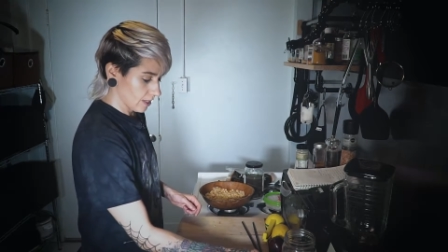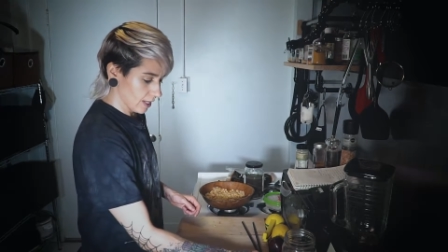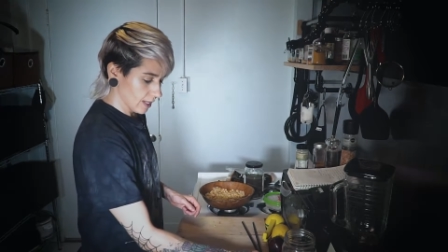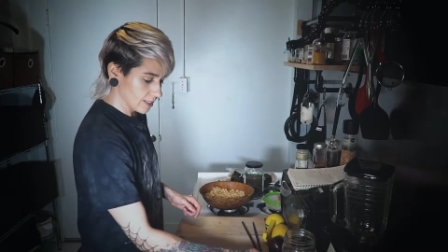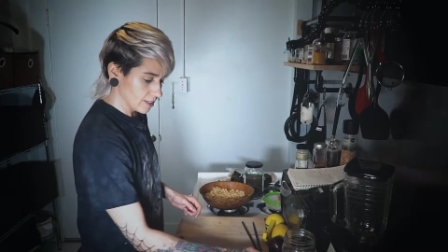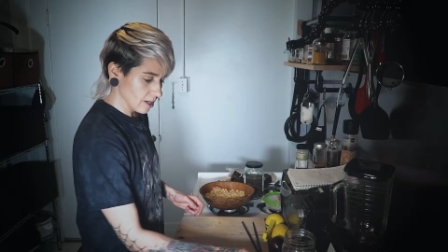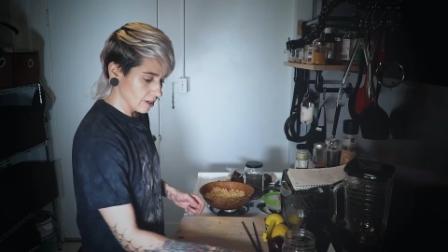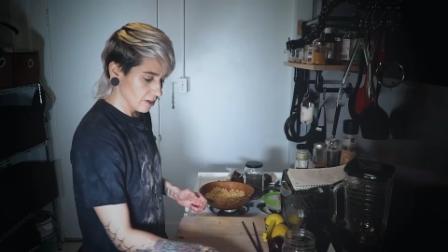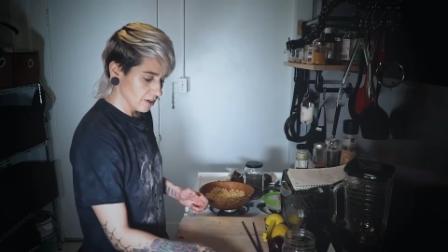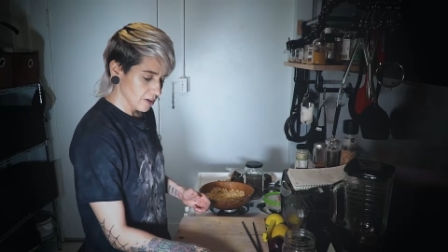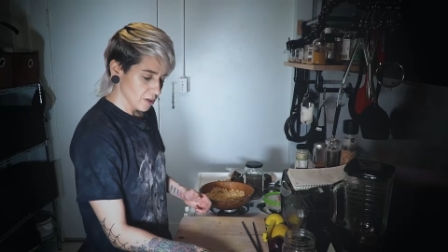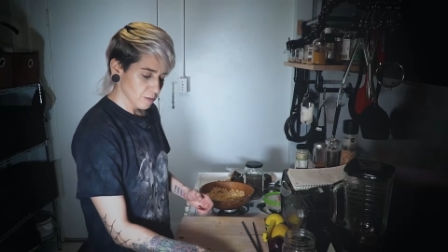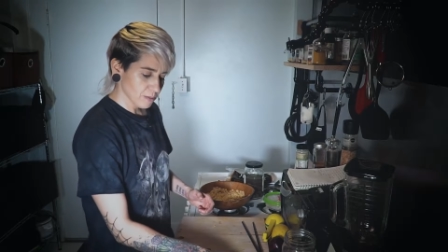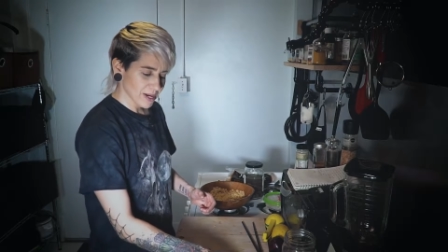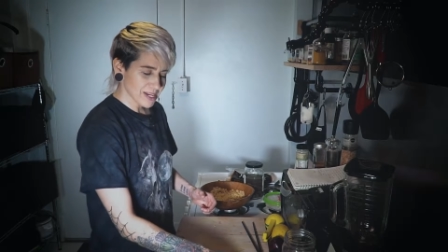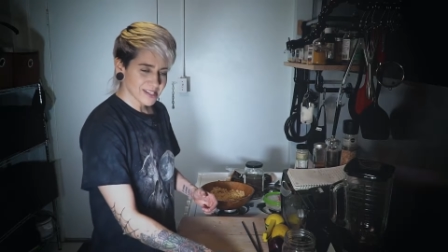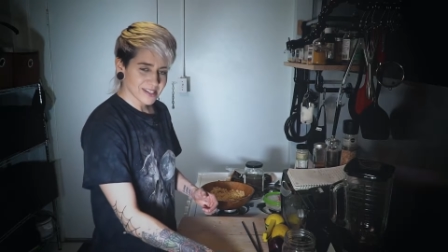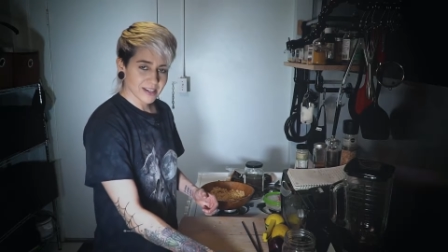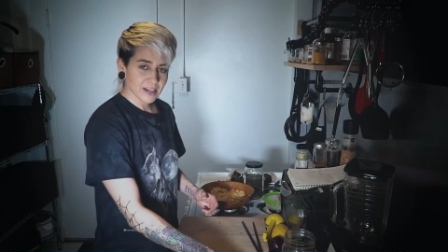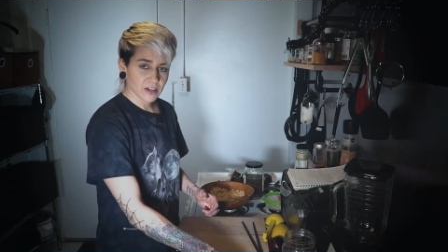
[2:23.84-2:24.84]
it's all your other
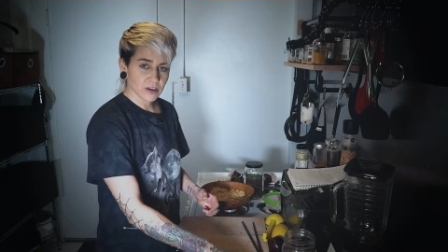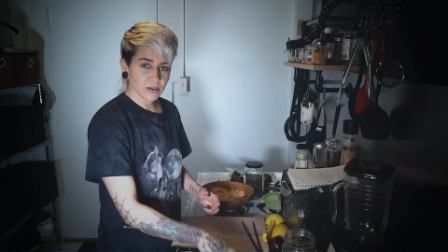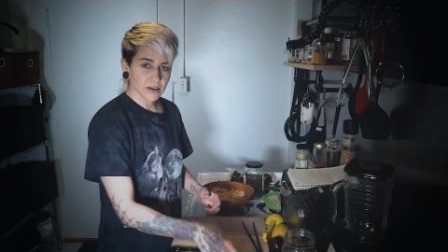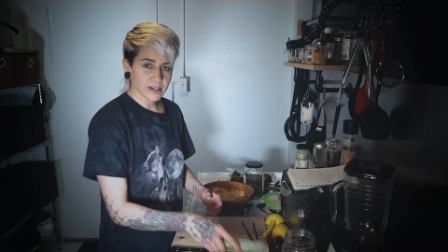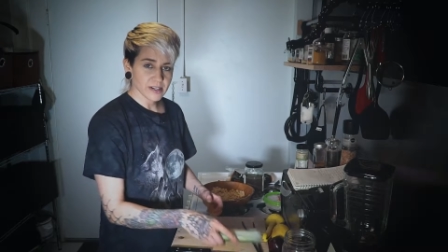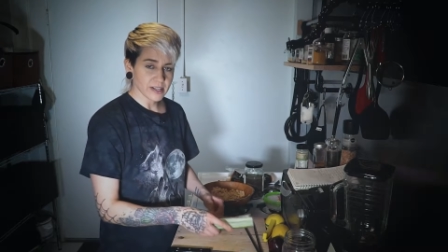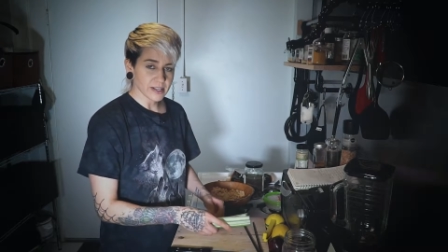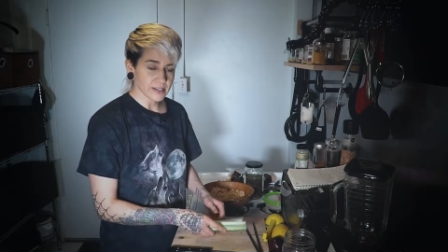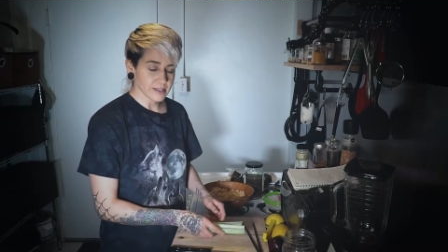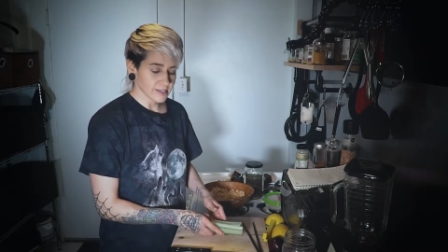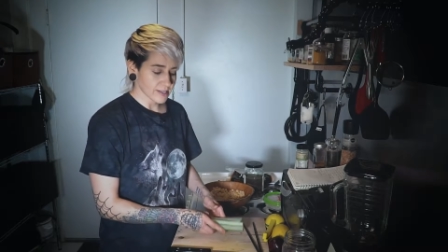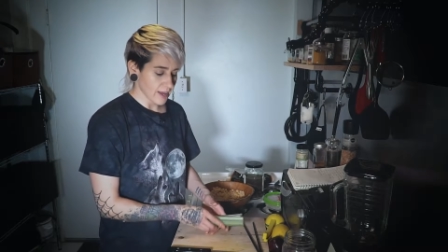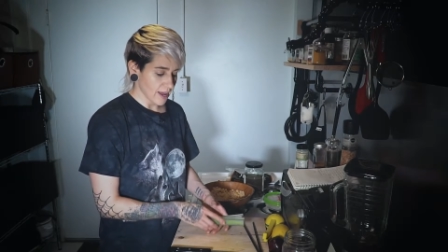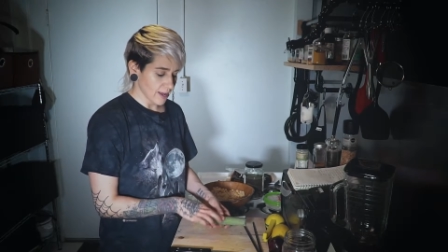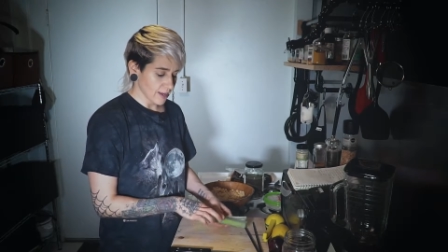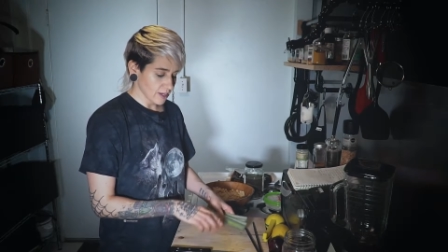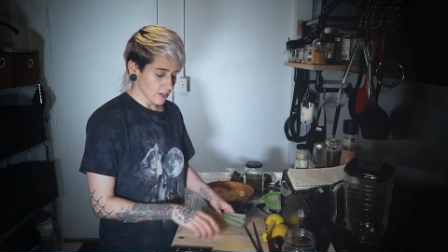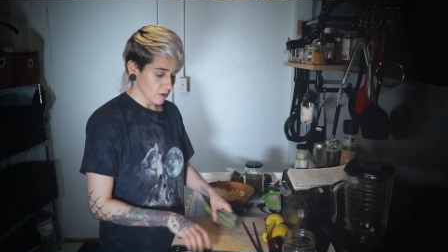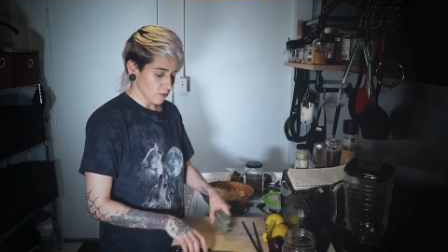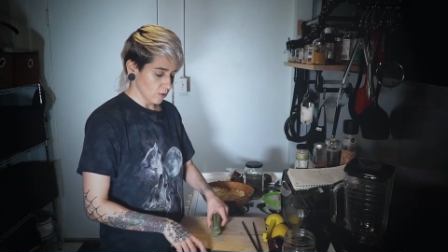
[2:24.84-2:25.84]
basic ingredients
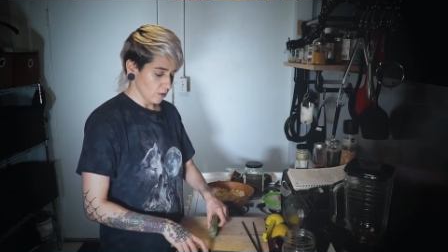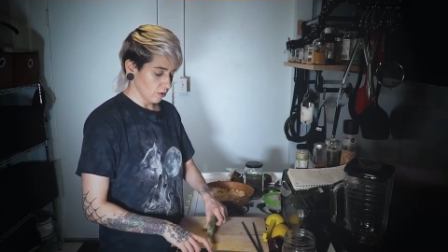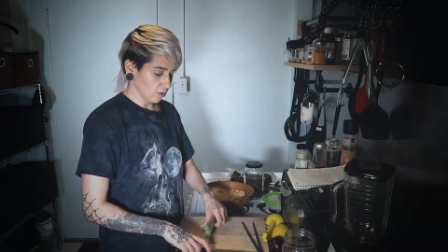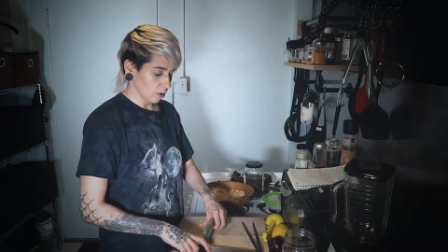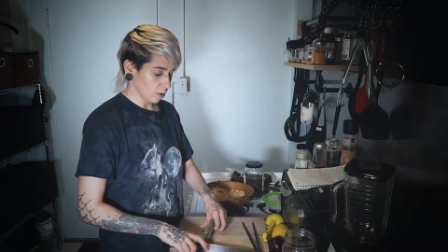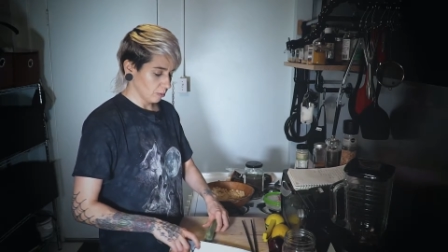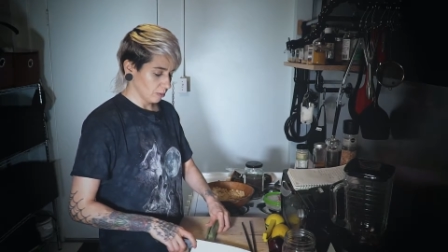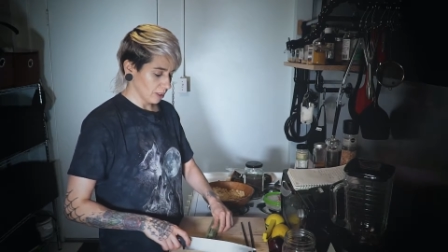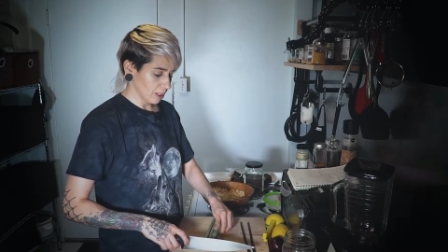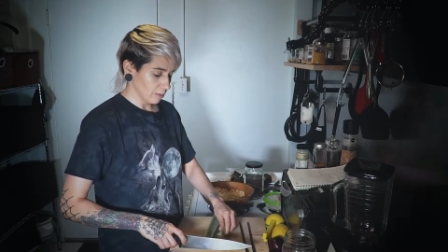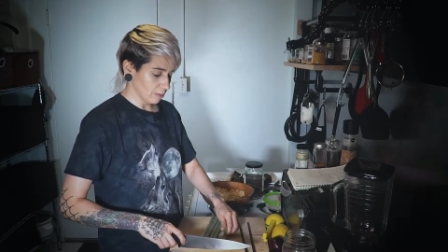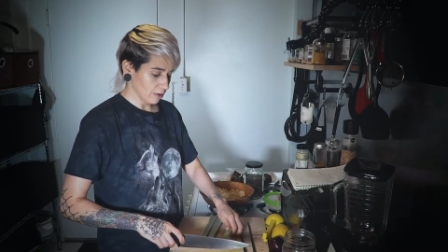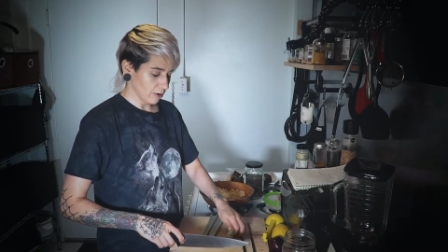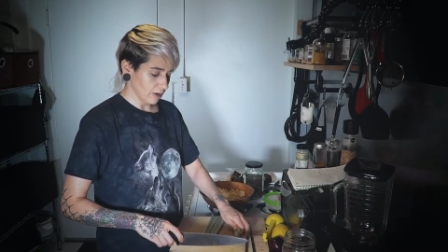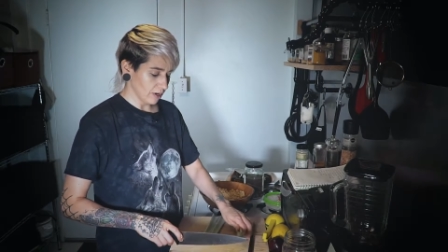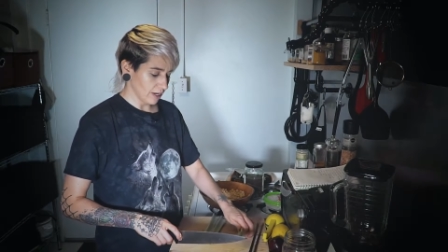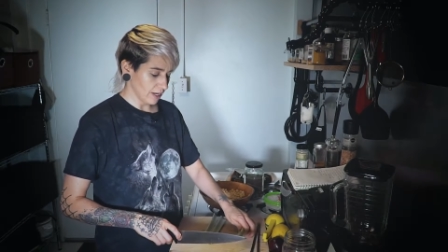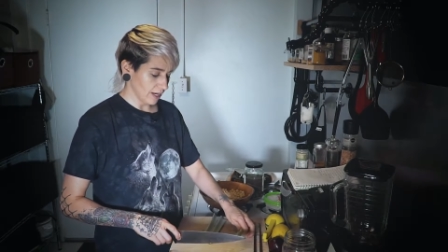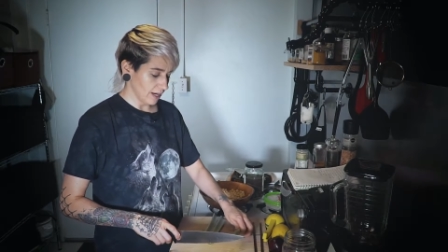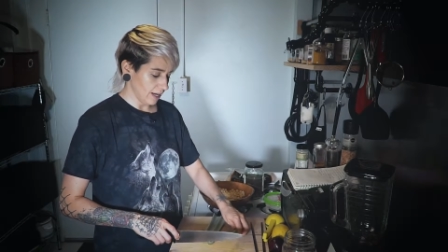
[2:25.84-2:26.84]
that you would normally
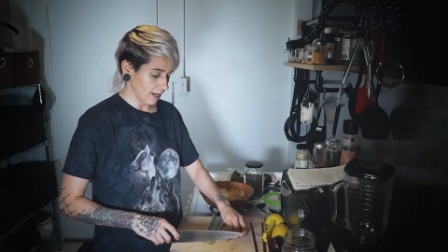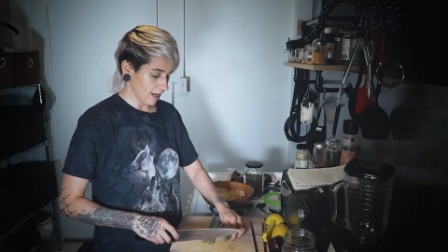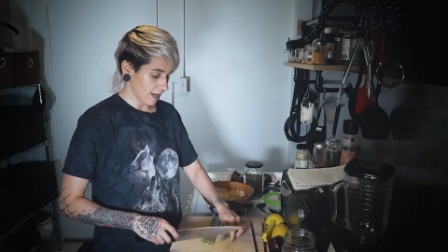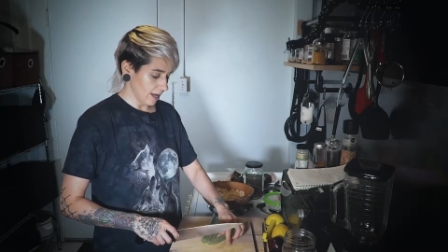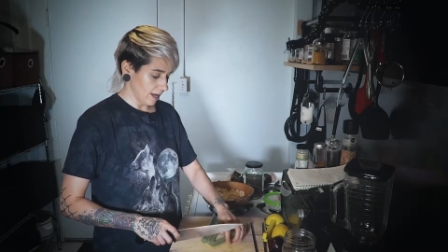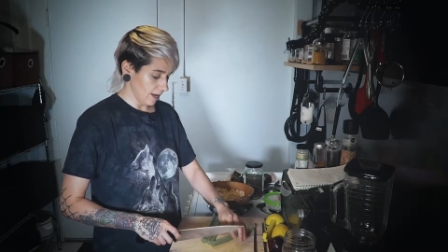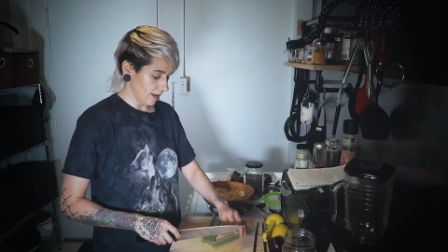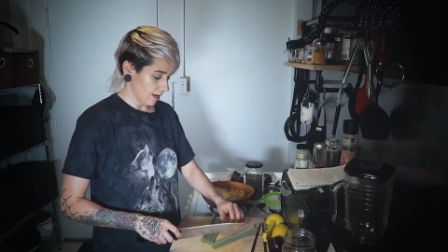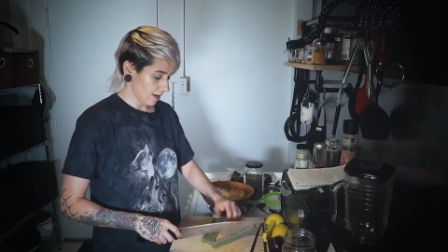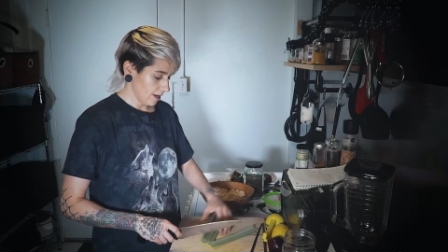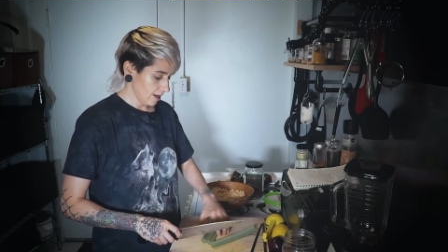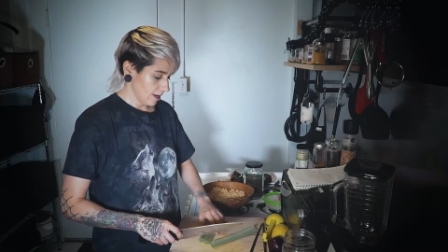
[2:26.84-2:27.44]
put in a